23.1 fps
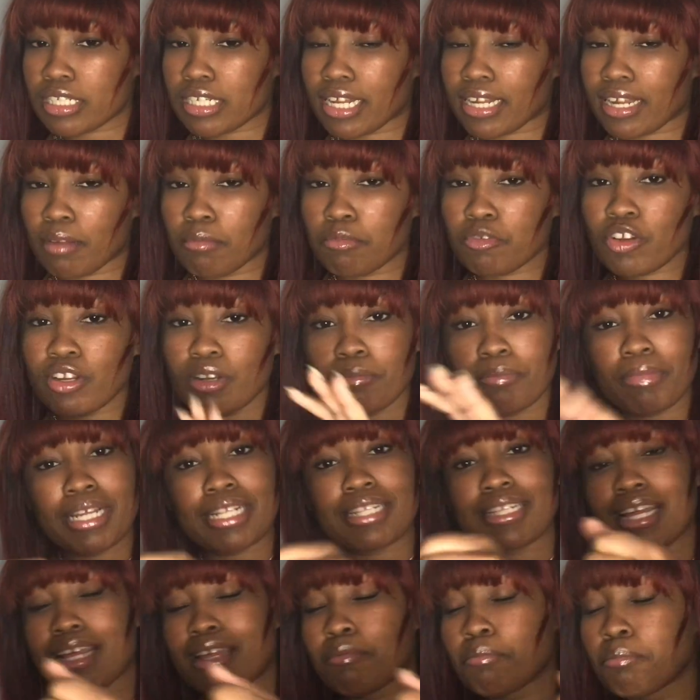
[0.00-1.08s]
Like, I'm trying to make
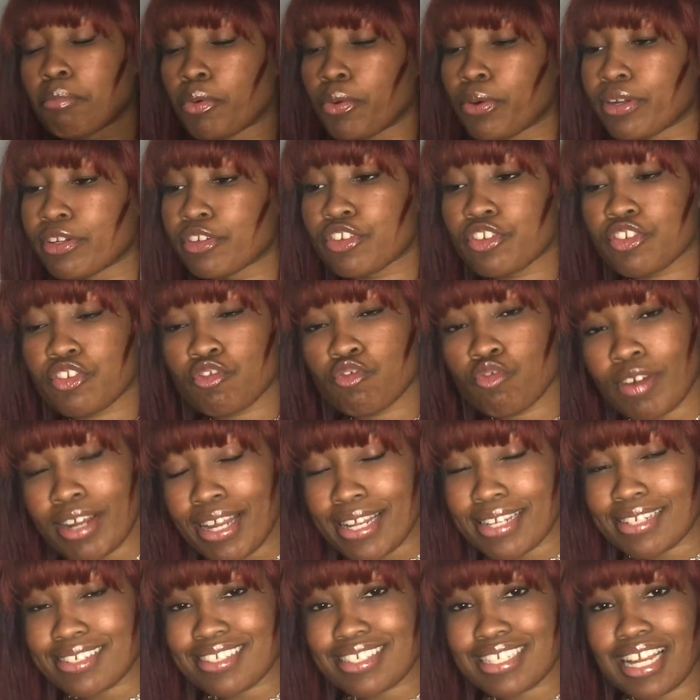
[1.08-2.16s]
that boy
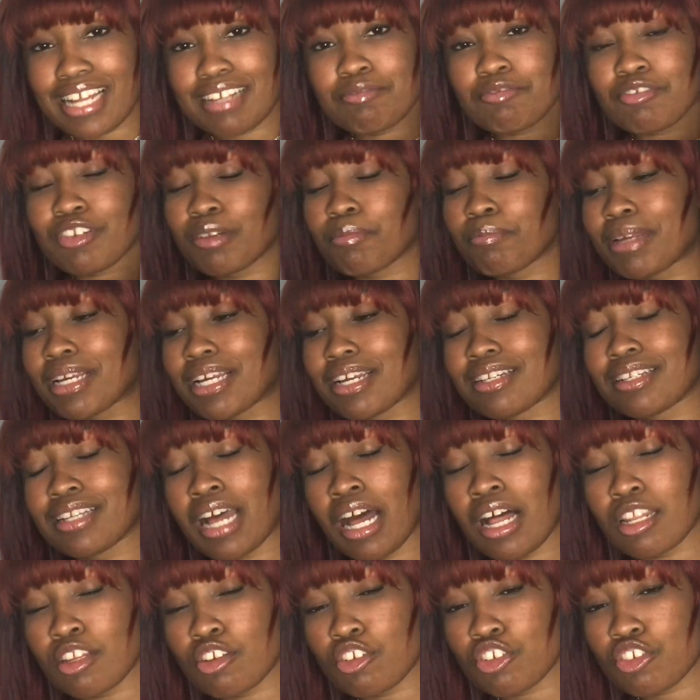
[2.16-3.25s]
stretch. I'm trying to make
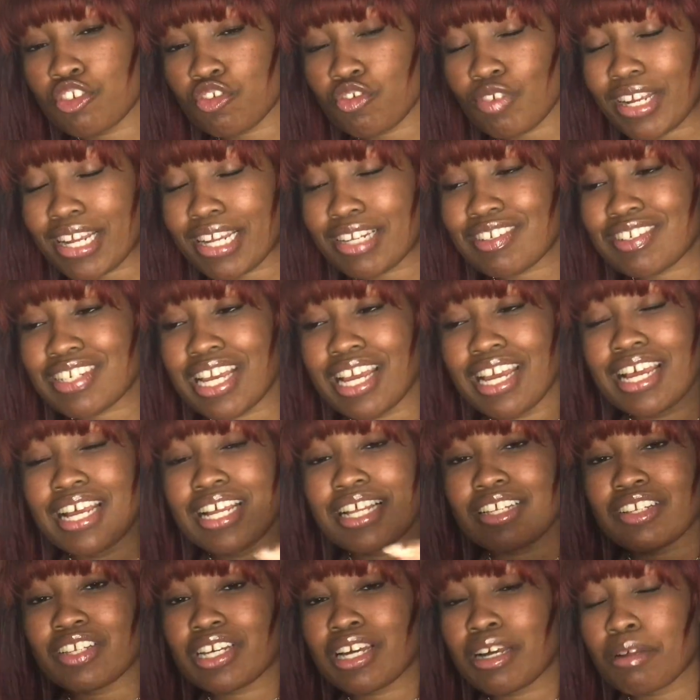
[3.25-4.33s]
$1 stretch.
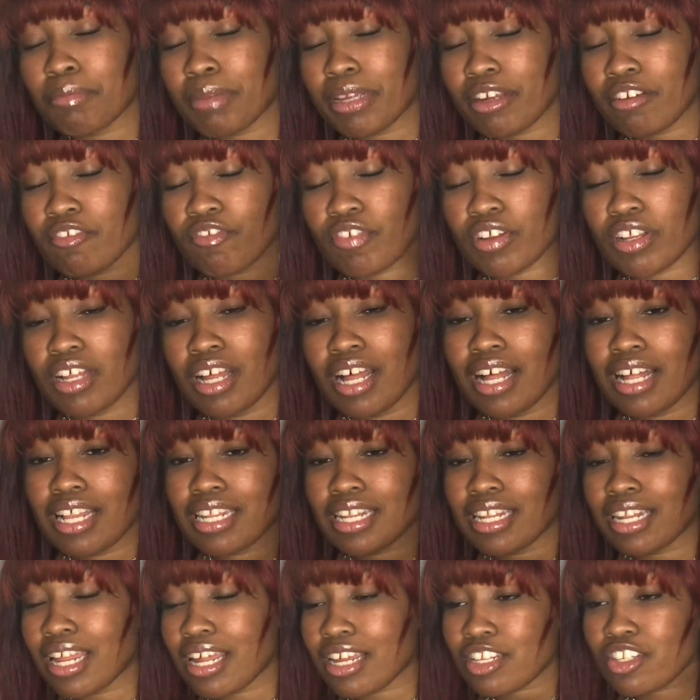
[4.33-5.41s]
They come here for
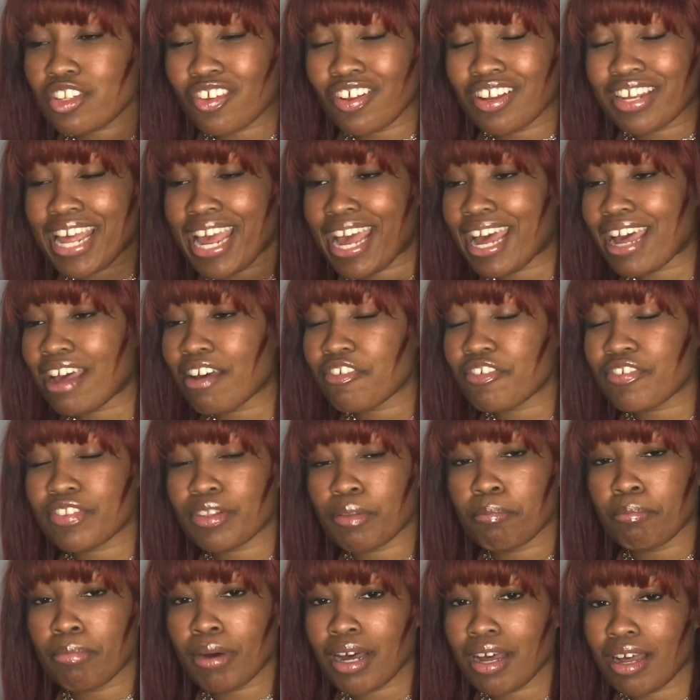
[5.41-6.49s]
Lux on half the
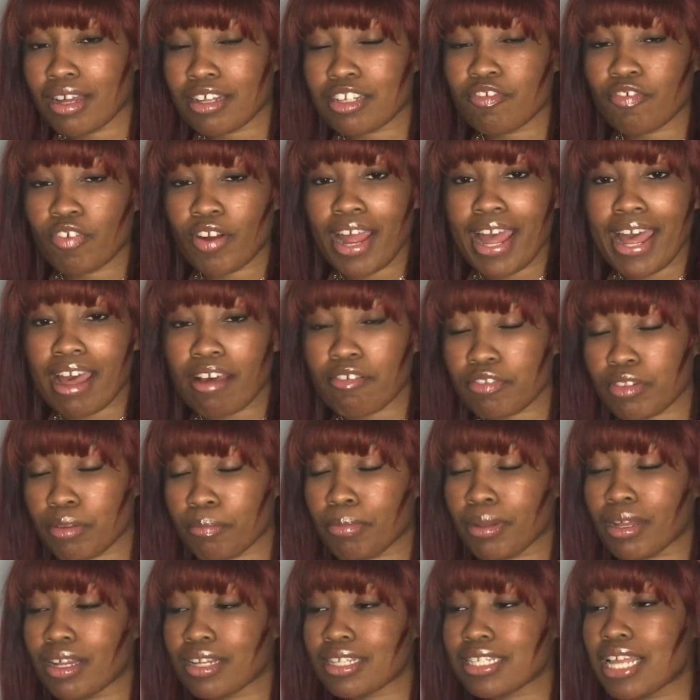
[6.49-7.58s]
bucks, for half the
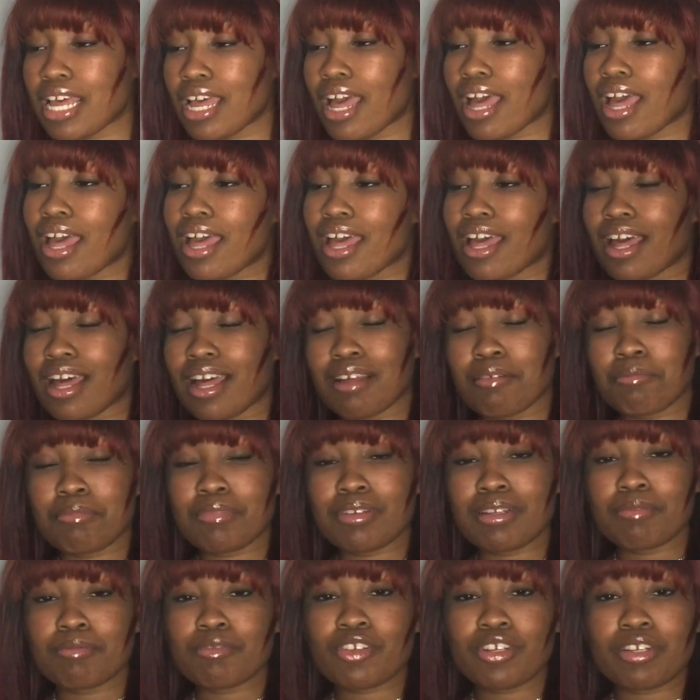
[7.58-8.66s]
bucks.
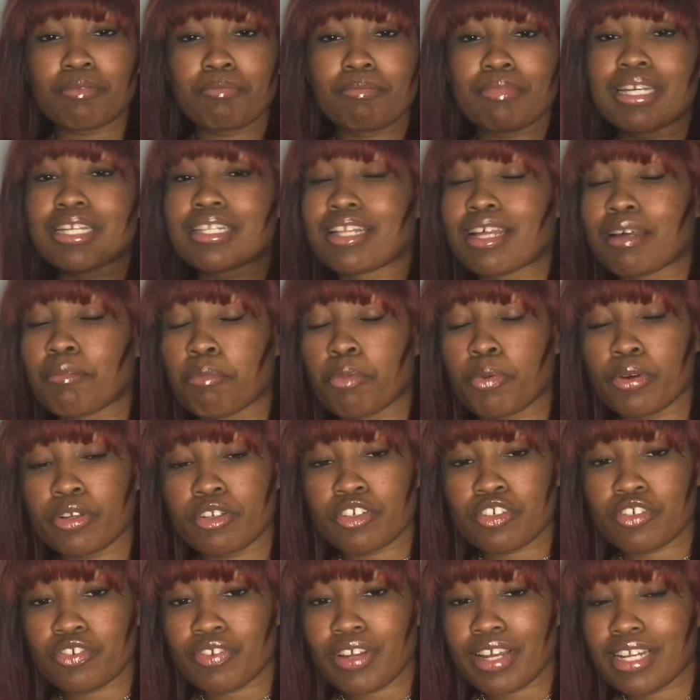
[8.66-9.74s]
I'm trying to make that boy
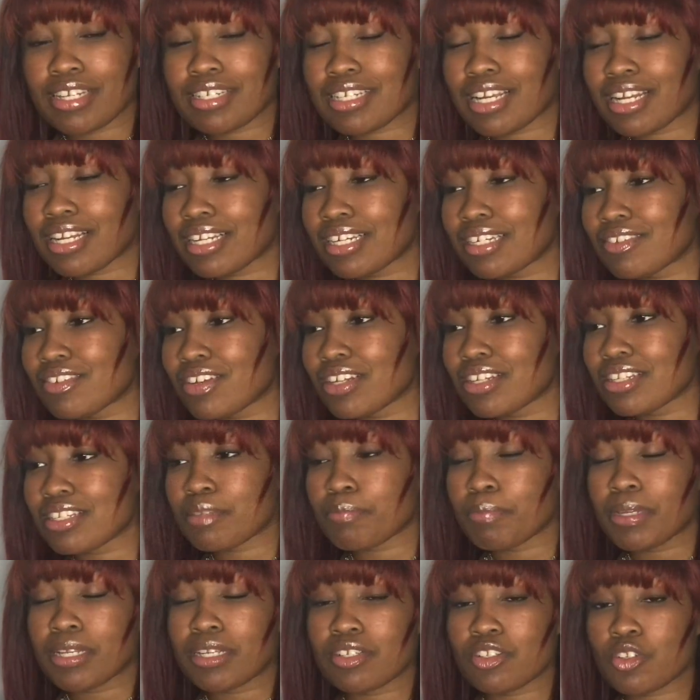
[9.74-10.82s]
stretch. I ain't trying to
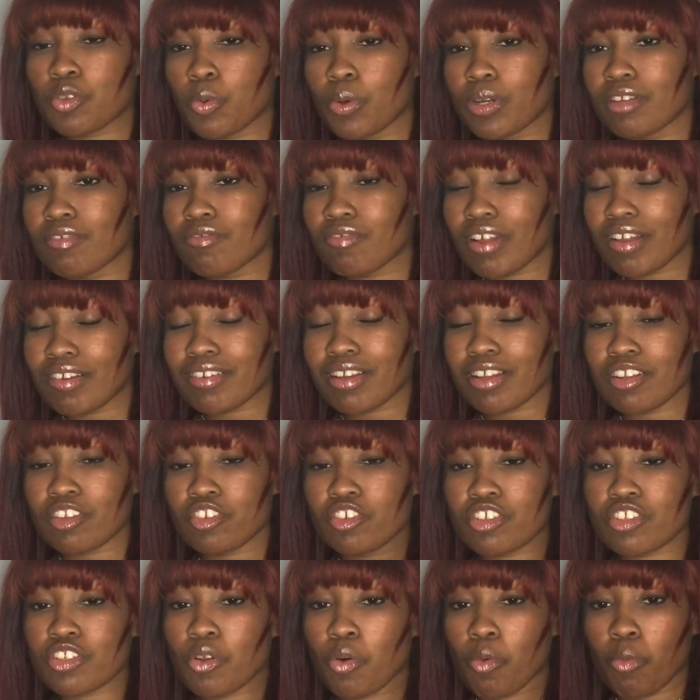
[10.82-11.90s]
spend $25
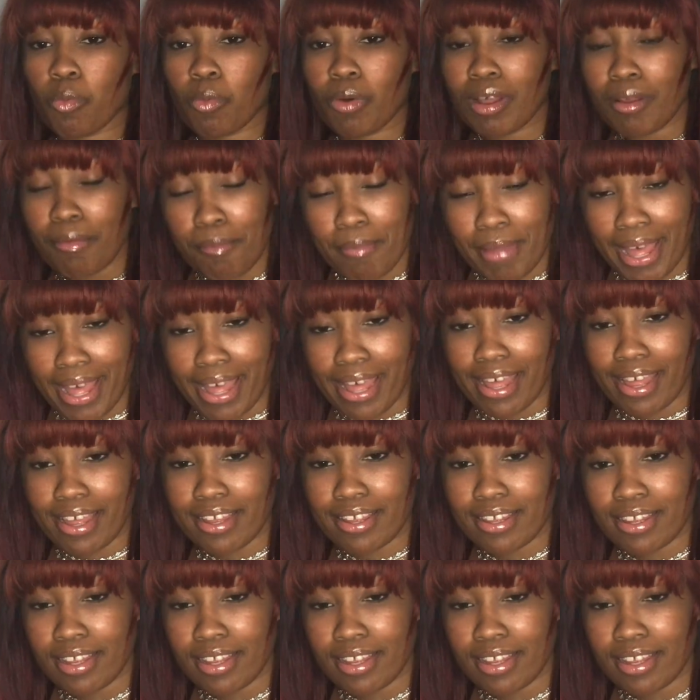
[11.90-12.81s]
just on one bag.